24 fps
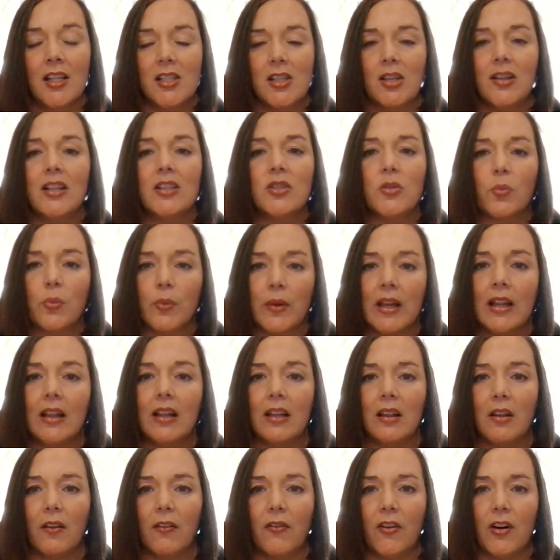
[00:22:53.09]
So that's
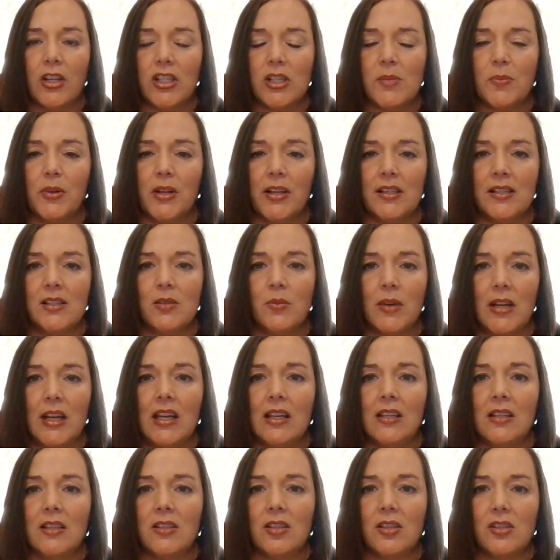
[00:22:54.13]
really the first place we
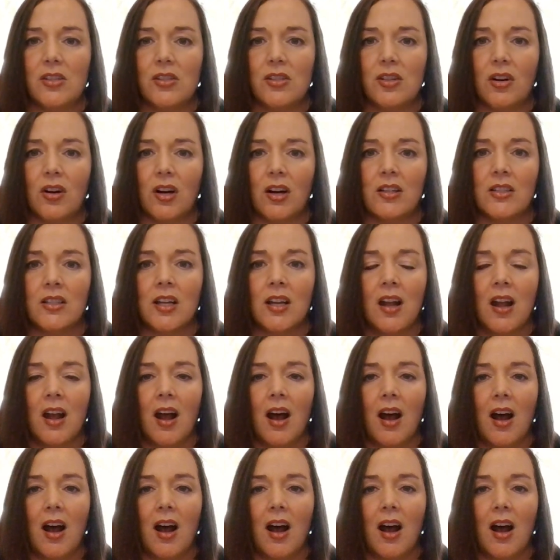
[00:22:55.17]
needed to start.